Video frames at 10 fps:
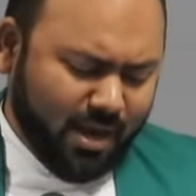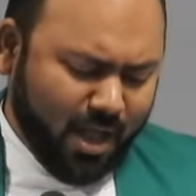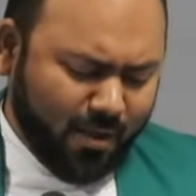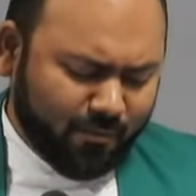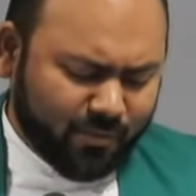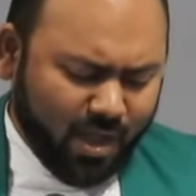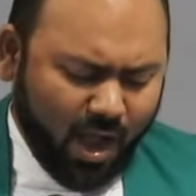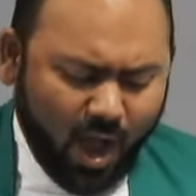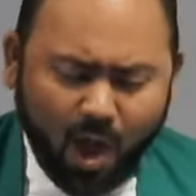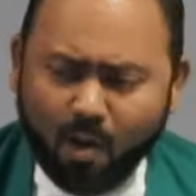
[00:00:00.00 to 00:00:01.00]
Now,
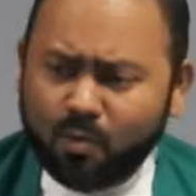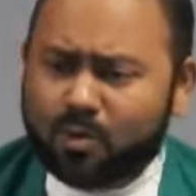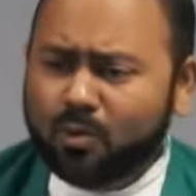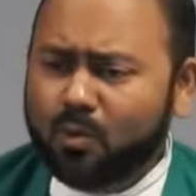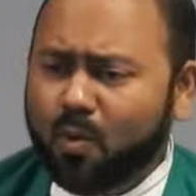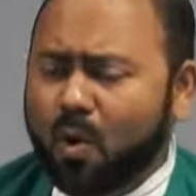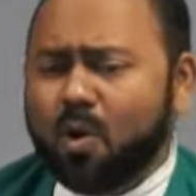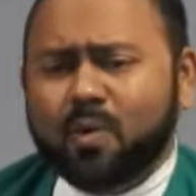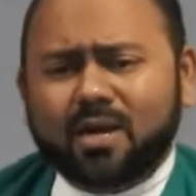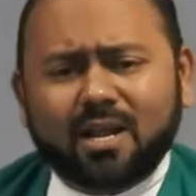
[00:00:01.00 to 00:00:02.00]
how to
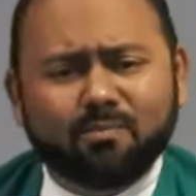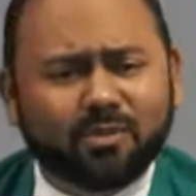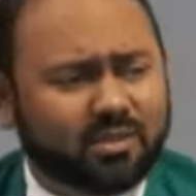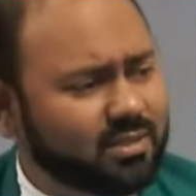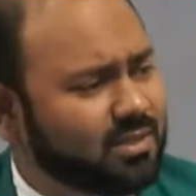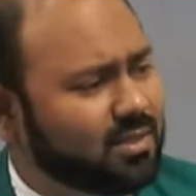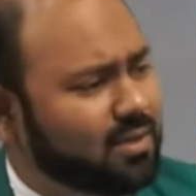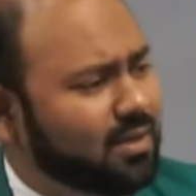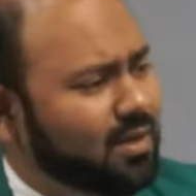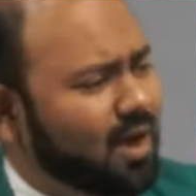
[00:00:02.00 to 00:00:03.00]
overcome this?
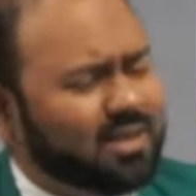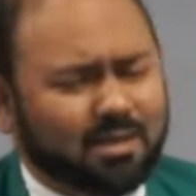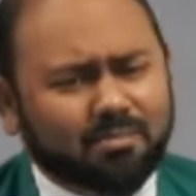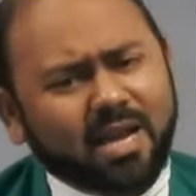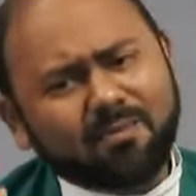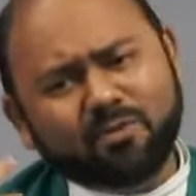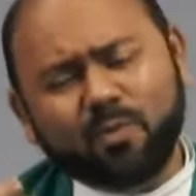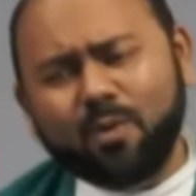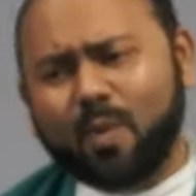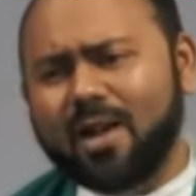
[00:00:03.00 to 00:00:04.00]
Or sometimes
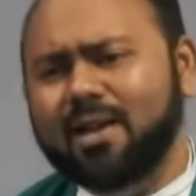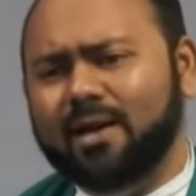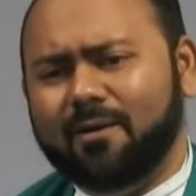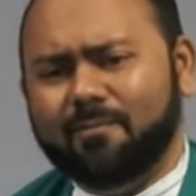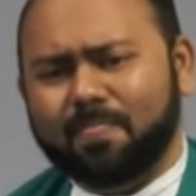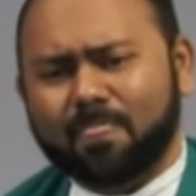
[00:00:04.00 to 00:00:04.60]
we wonder,